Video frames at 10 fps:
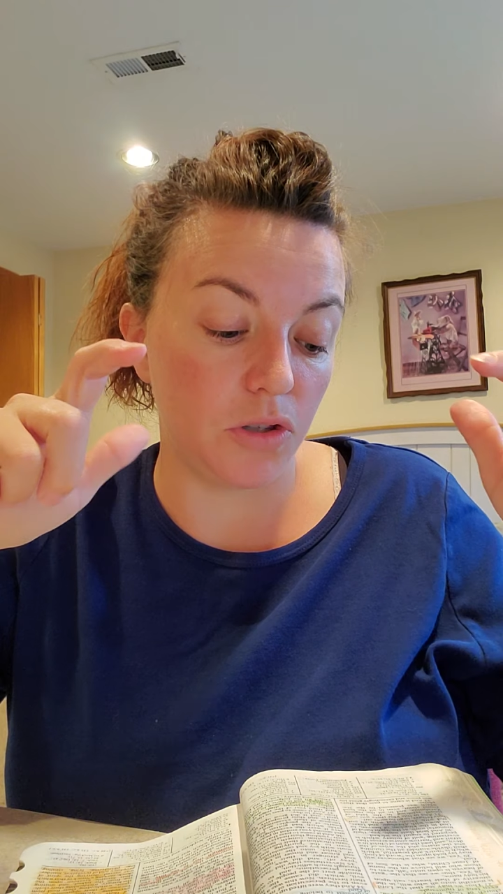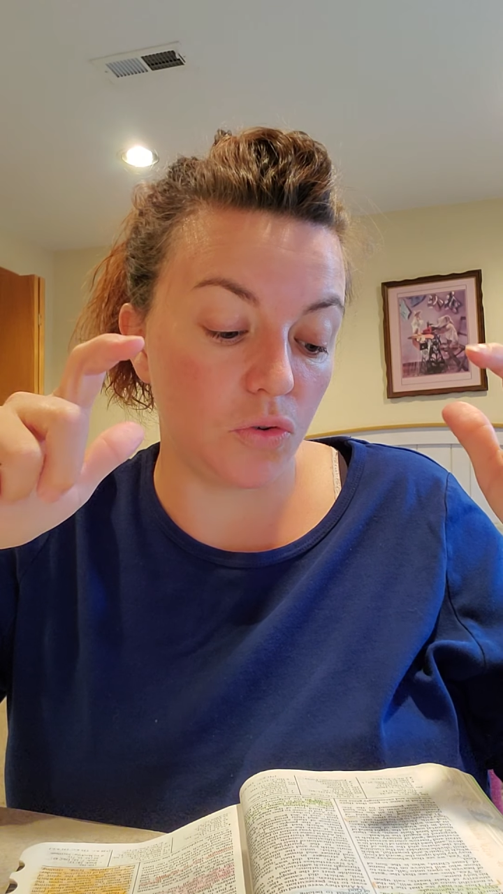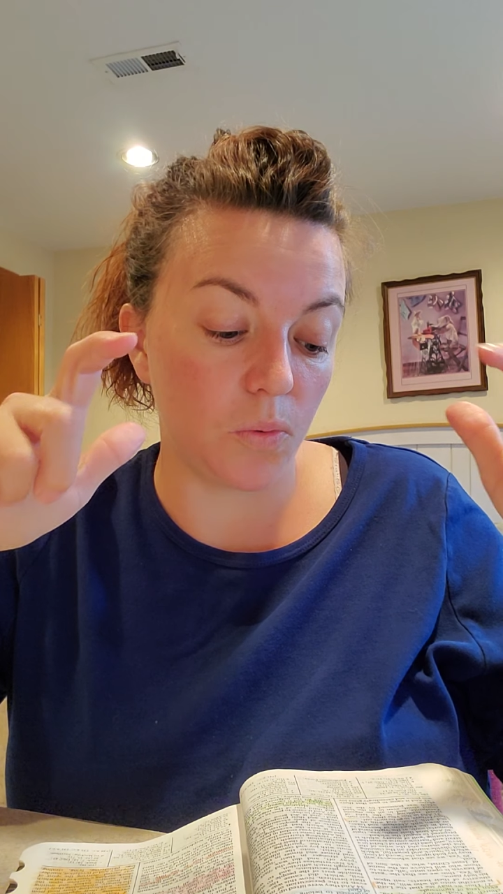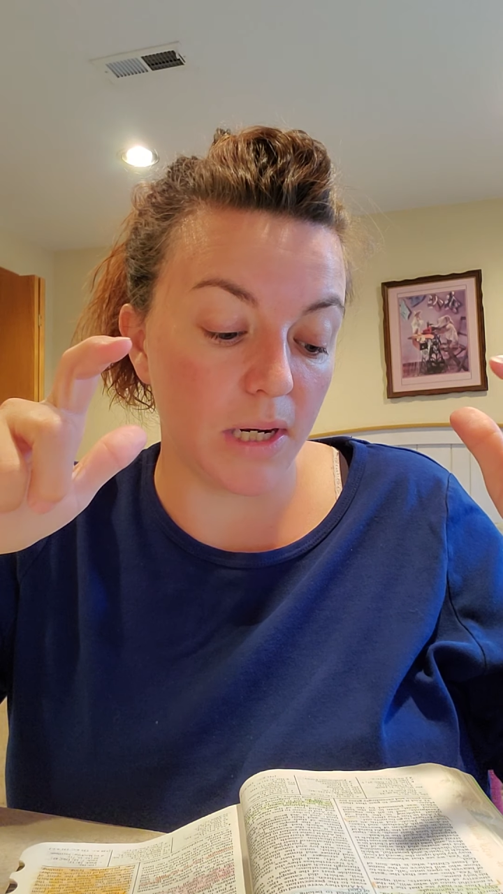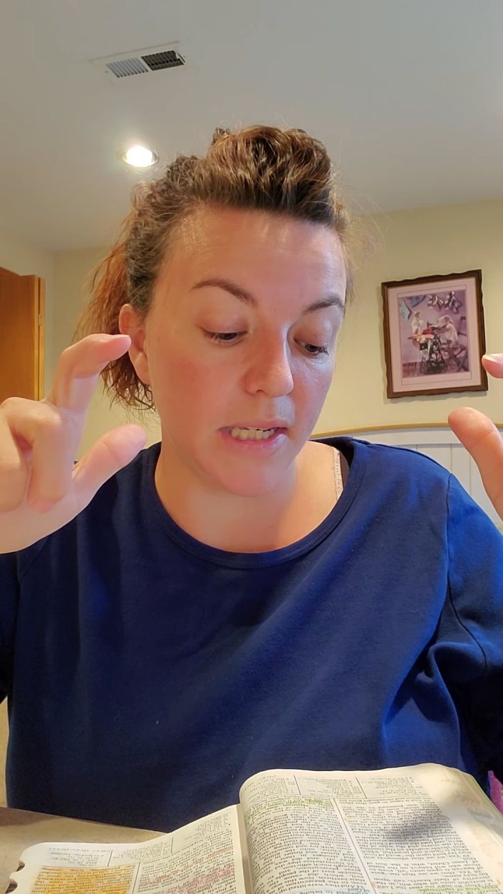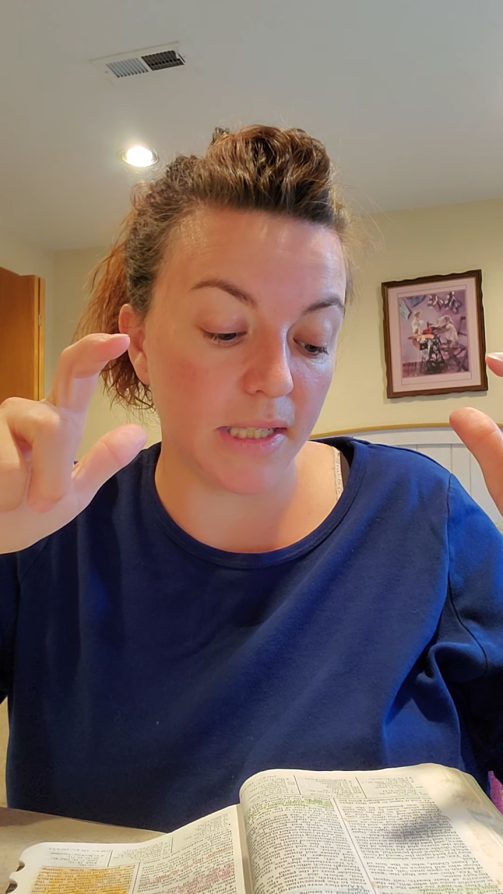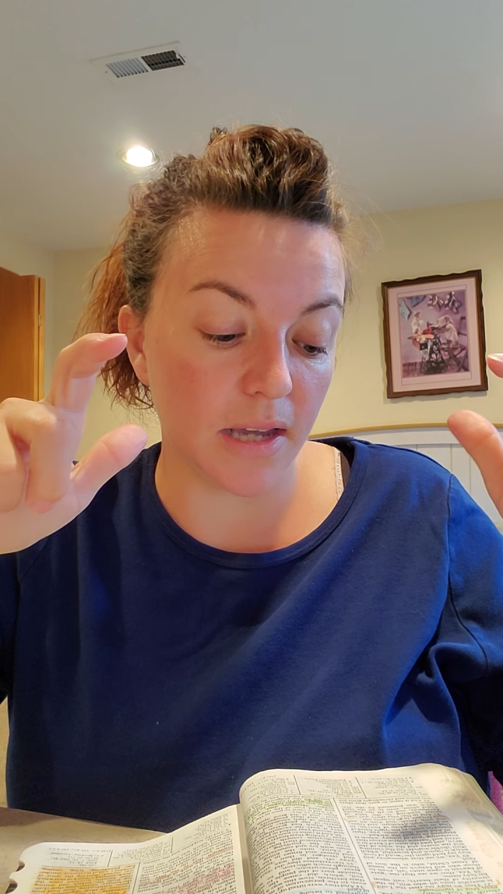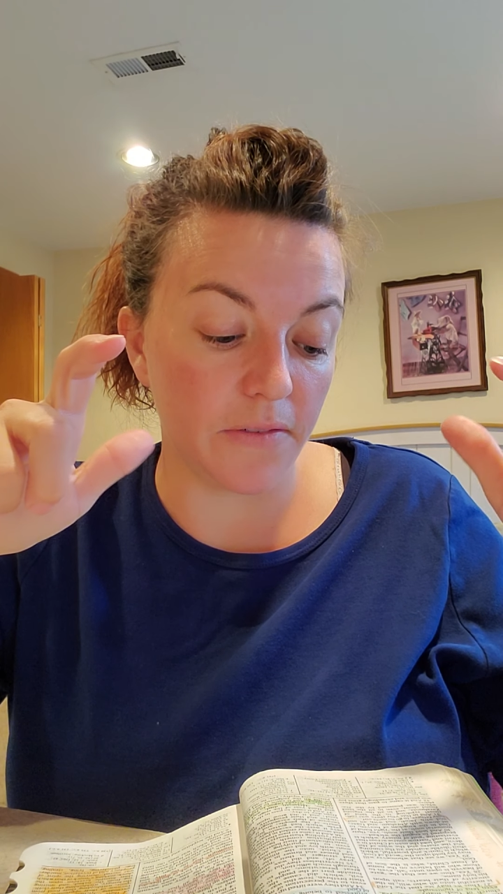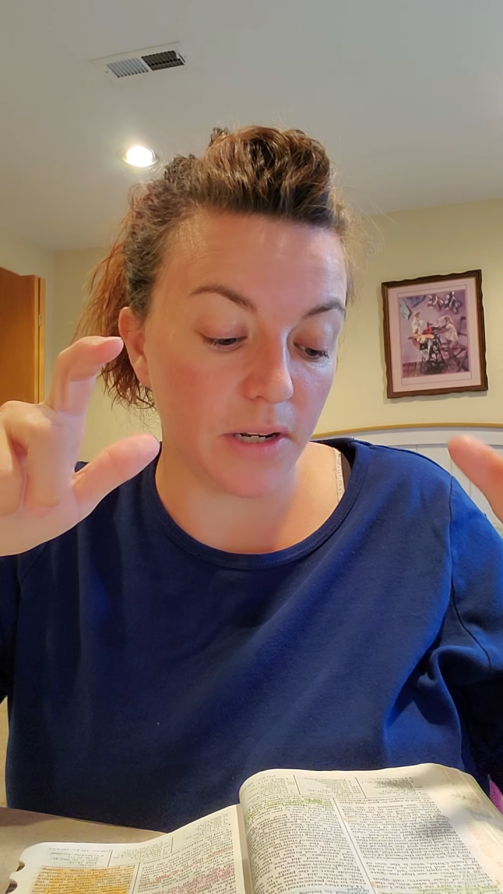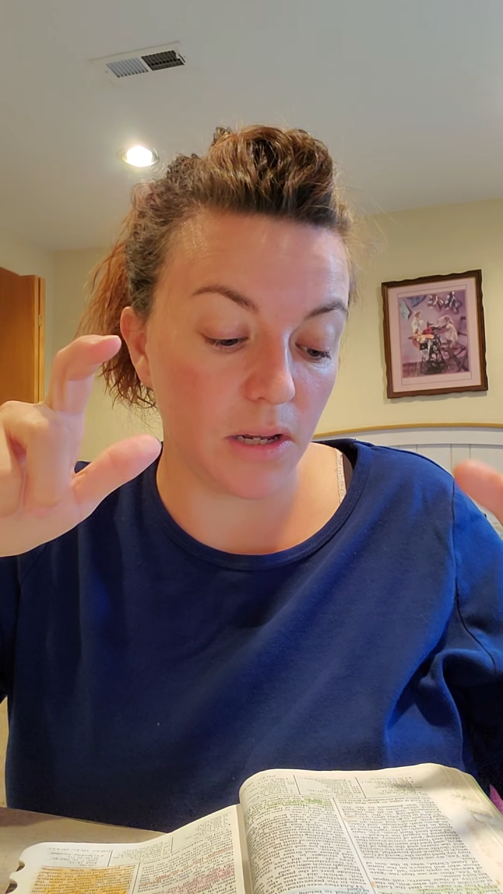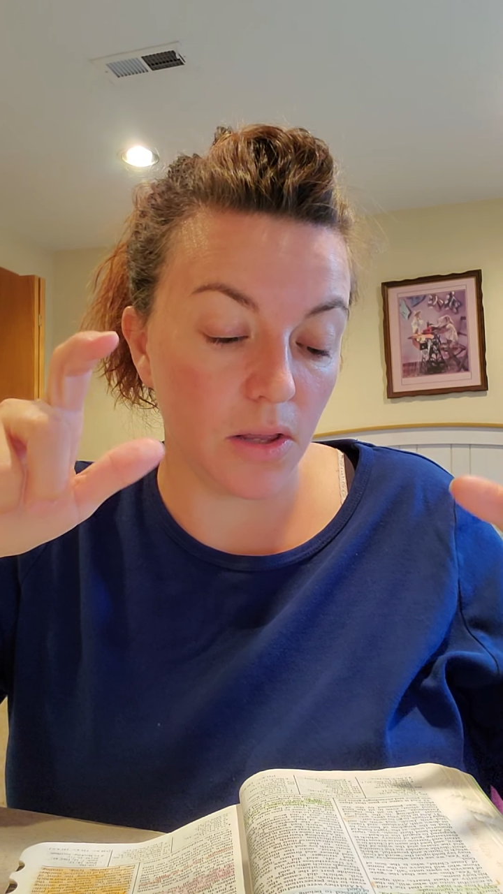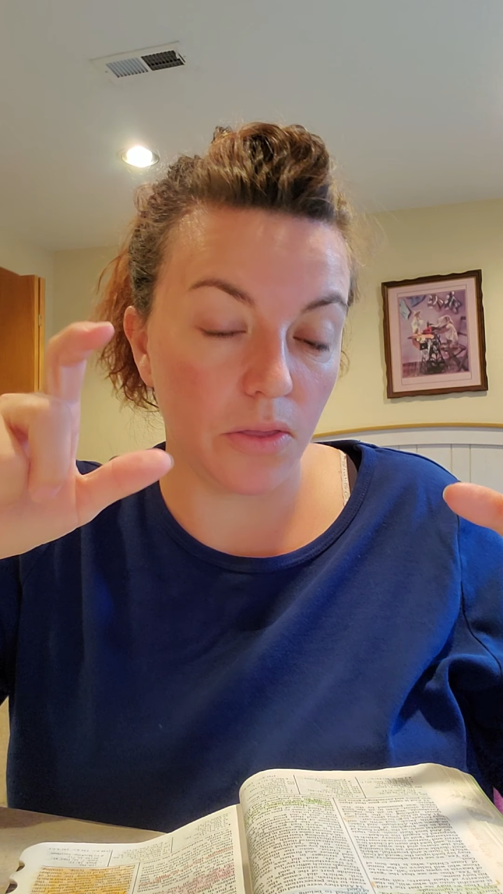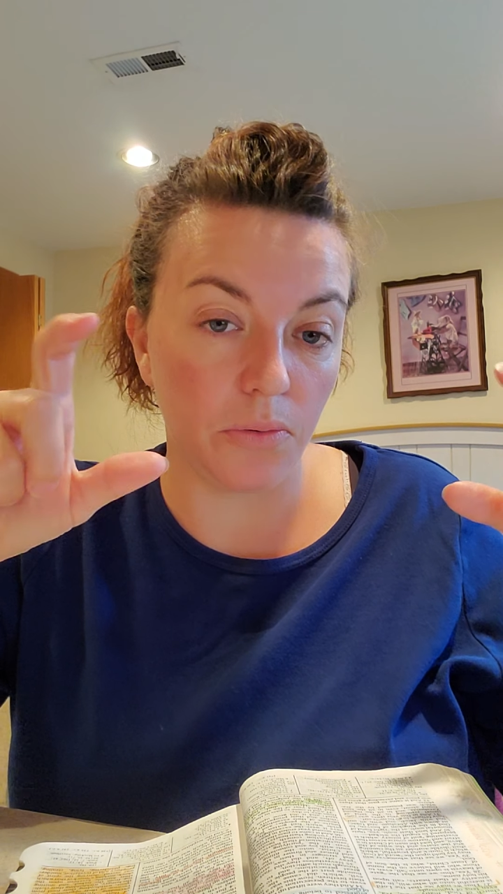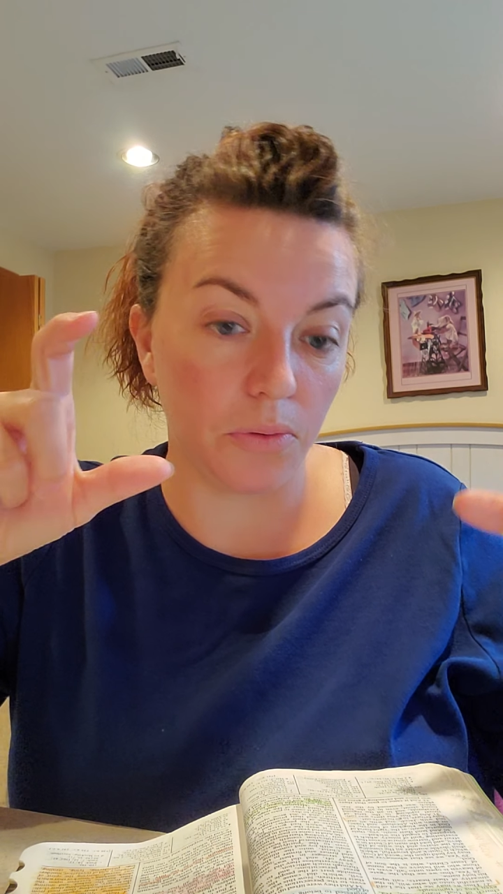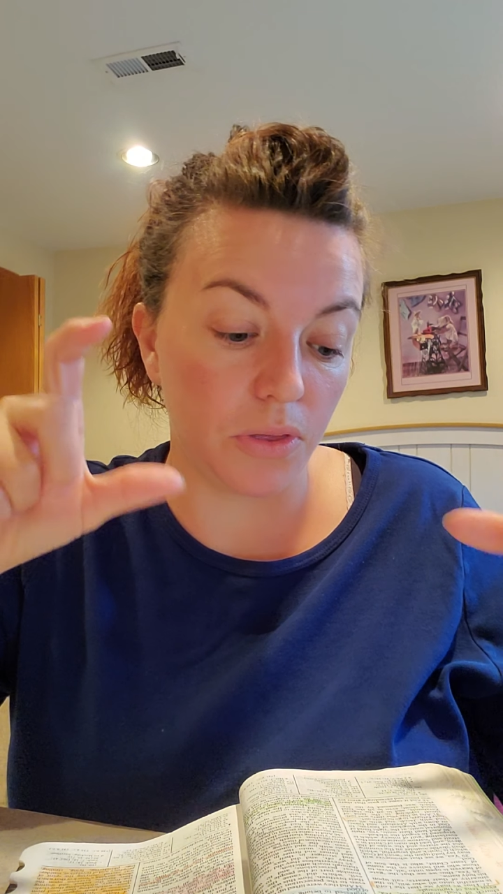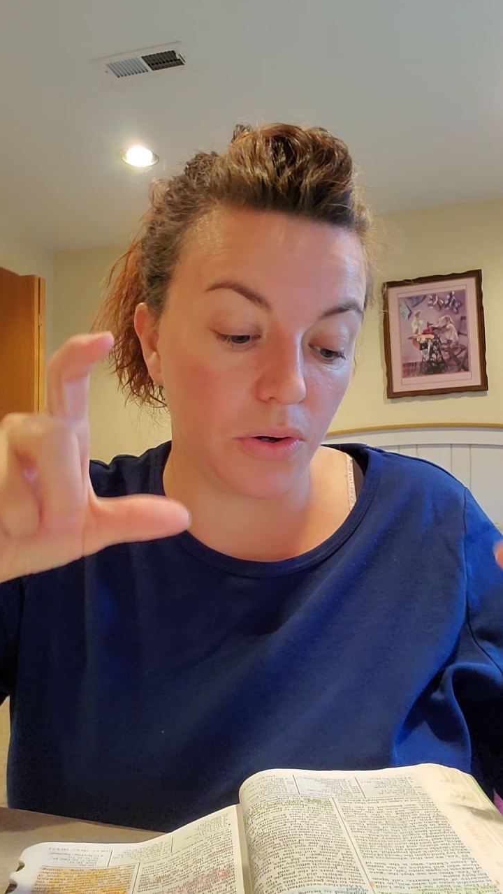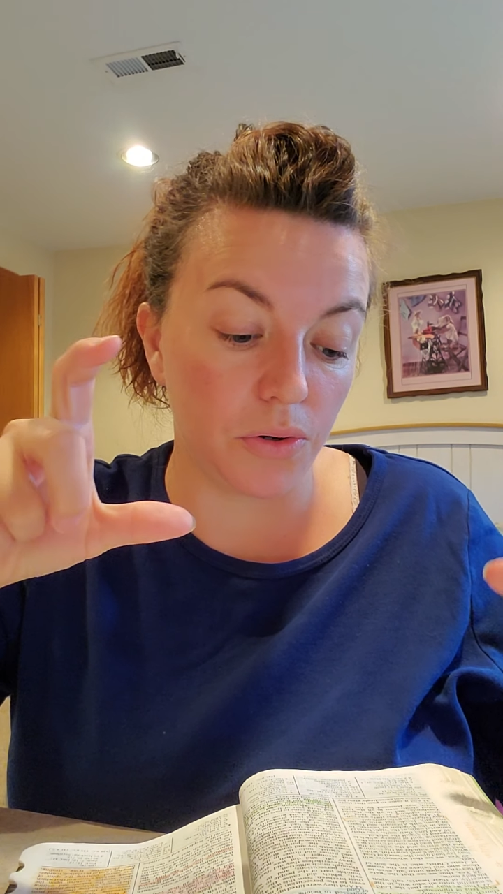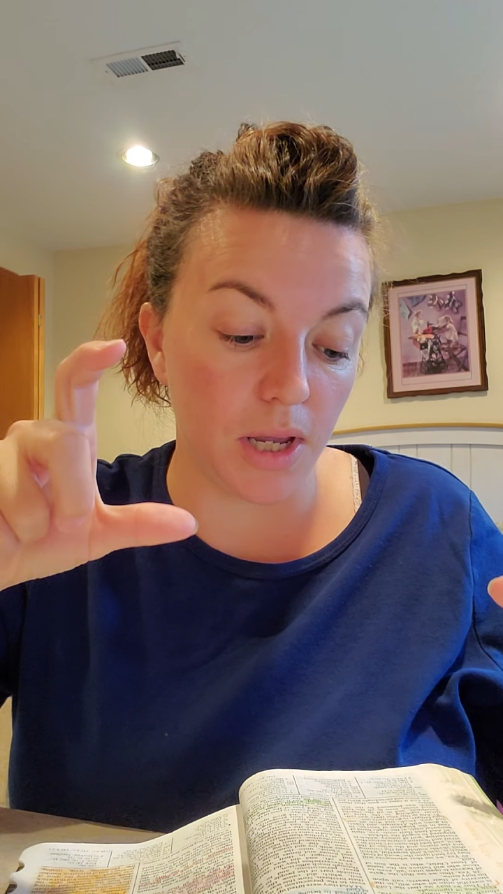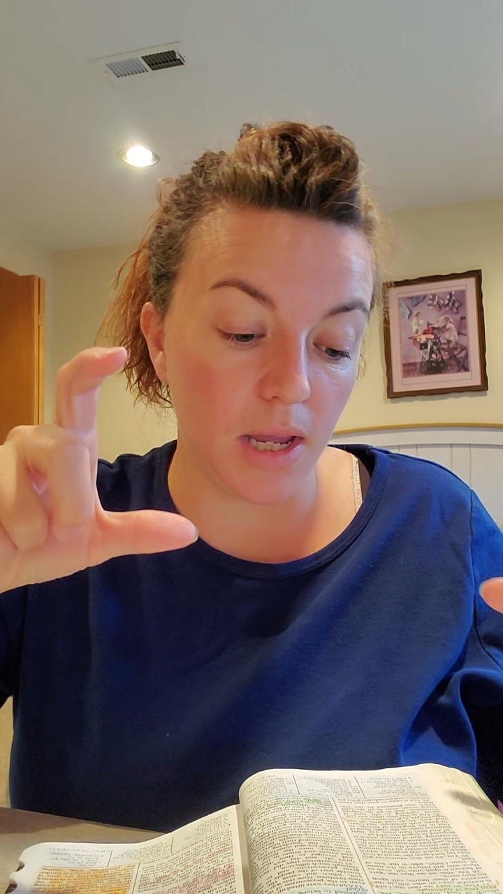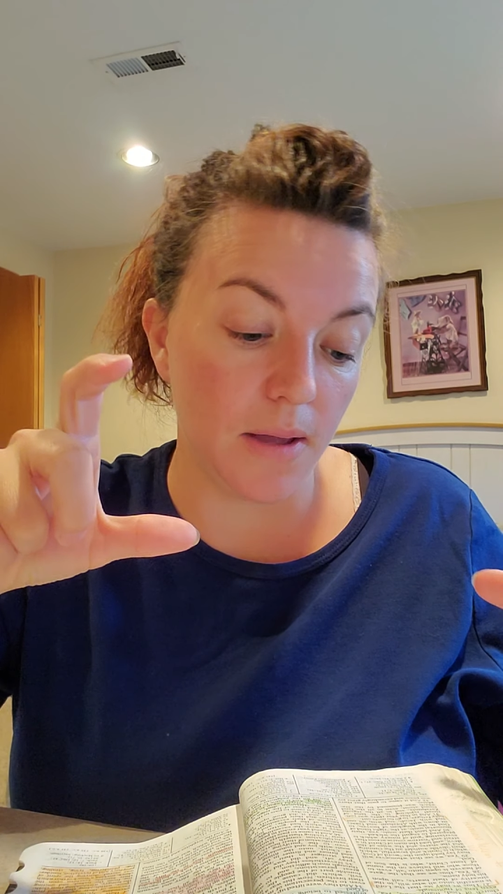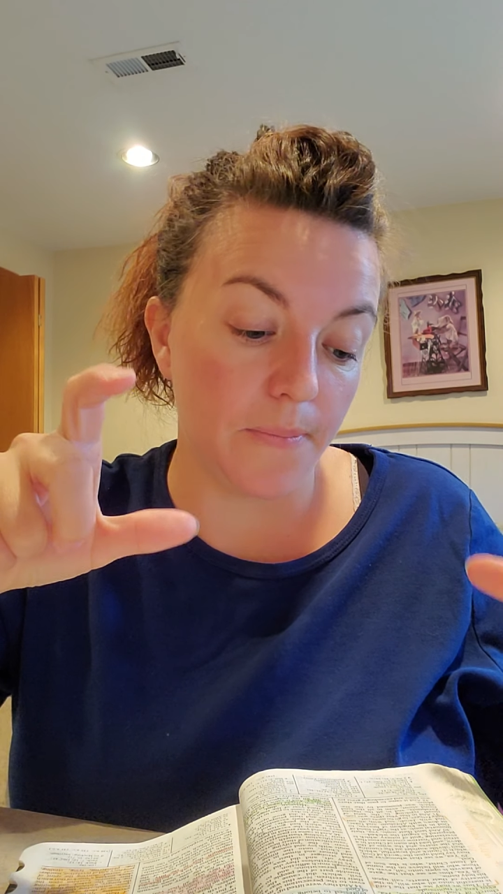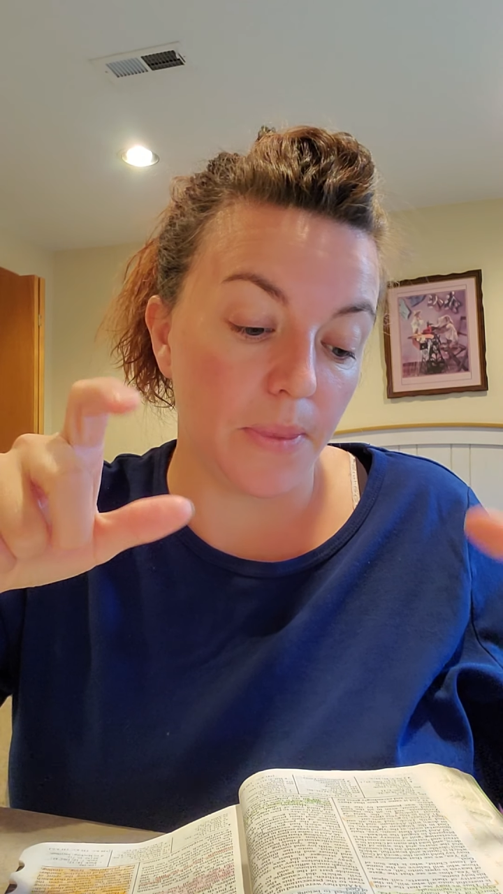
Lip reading: 27 through 30.